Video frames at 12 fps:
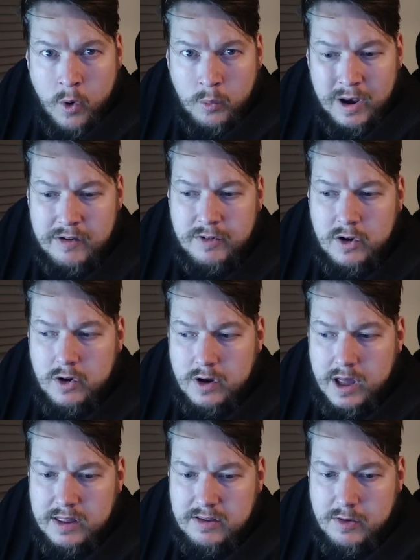We'll have a
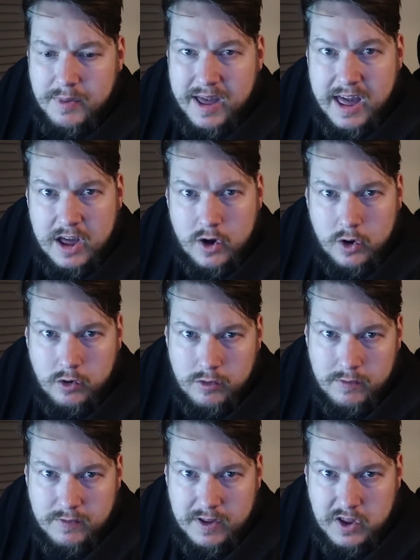look at some hair
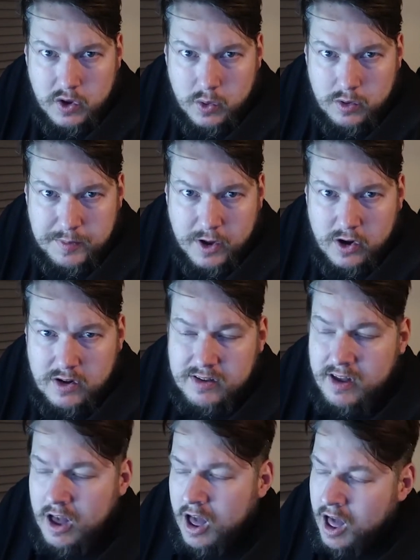colouring videos because,